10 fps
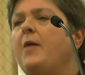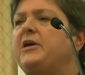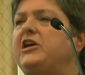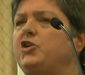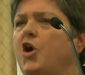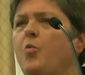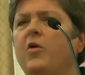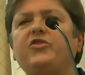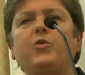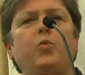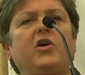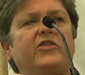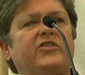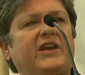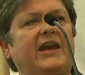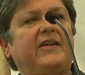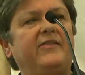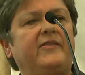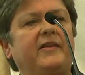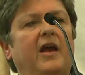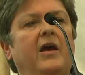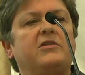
But you know what the worst is?